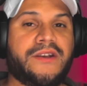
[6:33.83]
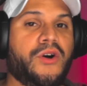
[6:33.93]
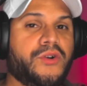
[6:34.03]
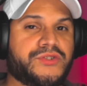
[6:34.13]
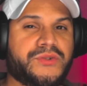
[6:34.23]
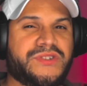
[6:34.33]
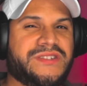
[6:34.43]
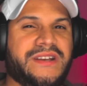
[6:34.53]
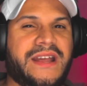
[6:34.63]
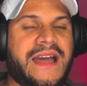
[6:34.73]
and also
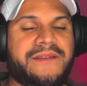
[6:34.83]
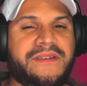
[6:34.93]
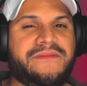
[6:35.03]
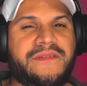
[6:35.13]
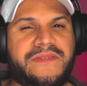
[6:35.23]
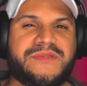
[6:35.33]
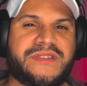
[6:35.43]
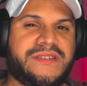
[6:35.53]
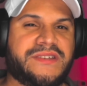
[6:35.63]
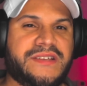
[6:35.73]
she's going to have a
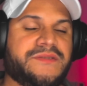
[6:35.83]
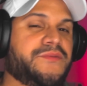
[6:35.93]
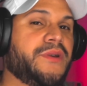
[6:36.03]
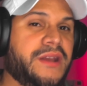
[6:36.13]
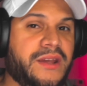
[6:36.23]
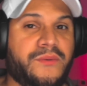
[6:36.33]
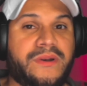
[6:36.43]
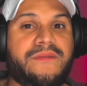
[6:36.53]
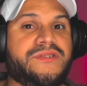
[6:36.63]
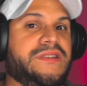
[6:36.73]
50% chance of critting
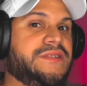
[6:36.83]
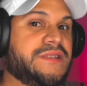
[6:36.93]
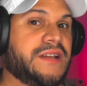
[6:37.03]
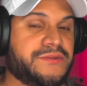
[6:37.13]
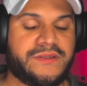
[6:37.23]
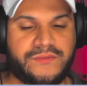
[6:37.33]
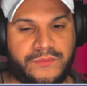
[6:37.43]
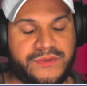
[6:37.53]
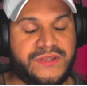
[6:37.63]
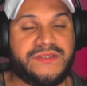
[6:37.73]
whenever she's not
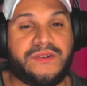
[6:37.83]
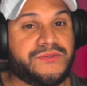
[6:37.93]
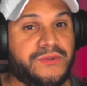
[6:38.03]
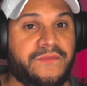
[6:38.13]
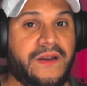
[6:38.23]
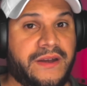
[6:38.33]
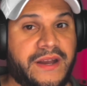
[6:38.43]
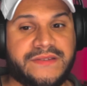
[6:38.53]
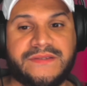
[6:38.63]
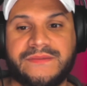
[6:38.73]
transformed, which is also very
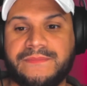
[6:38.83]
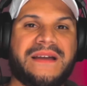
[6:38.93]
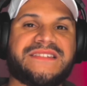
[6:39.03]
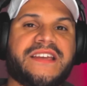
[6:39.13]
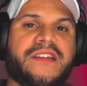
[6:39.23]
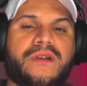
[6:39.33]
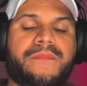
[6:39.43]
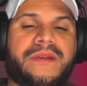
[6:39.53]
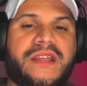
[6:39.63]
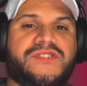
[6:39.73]
nice. My second
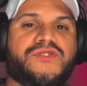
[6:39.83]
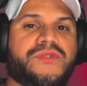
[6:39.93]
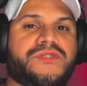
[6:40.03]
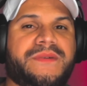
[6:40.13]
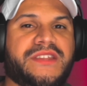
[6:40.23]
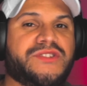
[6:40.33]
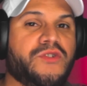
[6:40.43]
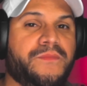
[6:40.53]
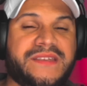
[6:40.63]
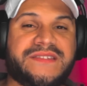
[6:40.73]
recommendation is going to be the
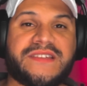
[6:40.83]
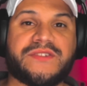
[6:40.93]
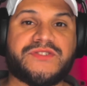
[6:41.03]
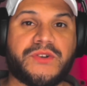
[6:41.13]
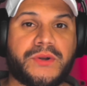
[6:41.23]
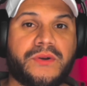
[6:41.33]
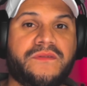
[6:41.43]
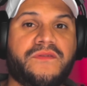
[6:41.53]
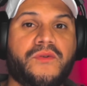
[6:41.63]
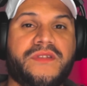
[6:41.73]
2-piece
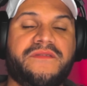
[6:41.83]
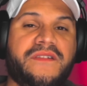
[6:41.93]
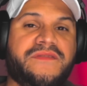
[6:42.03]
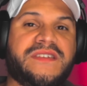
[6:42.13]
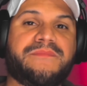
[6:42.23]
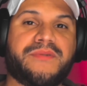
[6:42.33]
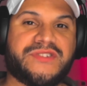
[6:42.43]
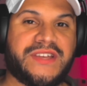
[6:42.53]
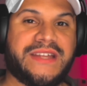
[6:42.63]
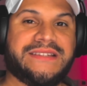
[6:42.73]
Salsodo for the
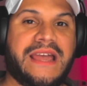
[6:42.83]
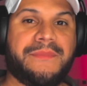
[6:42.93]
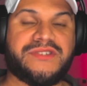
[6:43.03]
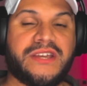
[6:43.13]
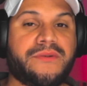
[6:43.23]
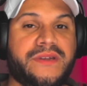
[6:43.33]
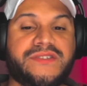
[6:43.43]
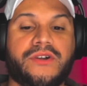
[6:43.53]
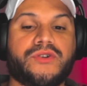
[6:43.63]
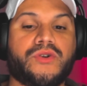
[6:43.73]
15% damage
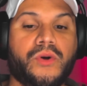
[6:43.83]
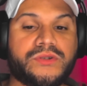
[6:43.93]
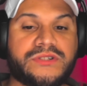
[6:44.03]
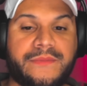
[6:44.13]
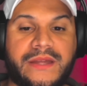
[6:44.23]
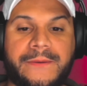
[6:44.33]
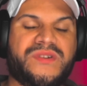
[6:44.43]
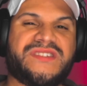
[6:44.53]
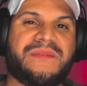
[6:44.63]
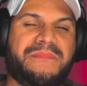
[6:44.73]
increase on her ultimate,
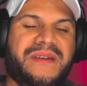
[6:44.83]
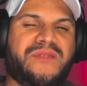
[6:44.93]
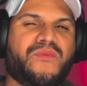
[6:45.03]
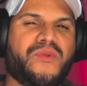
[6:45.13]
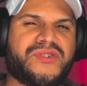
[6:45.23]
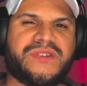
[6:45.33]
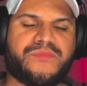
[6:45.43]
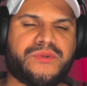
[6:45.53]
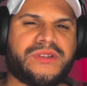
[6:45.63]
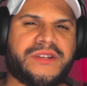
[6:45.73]
which is a bit worse
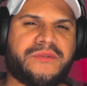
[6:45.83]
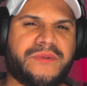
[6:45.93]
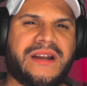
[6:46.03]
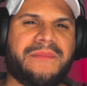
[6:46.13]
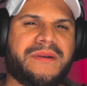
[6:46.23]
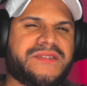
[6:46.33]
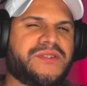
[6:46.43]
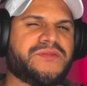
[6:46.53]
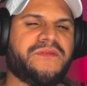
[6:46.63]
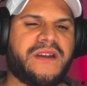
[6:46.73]
than Rudolin Arena, but it's
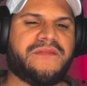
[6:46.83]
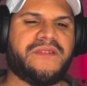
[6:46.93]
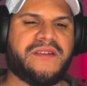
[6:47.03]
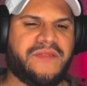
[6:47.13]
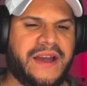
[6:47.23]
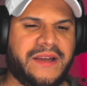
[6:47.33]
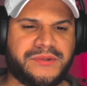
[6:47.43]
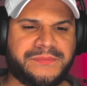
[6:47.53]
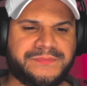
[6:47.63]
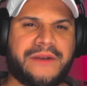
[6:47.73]
also very
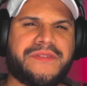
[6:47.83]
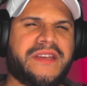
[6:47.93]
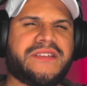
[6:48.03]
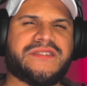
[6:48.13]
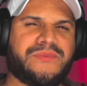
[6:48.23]
viable. I don't think it's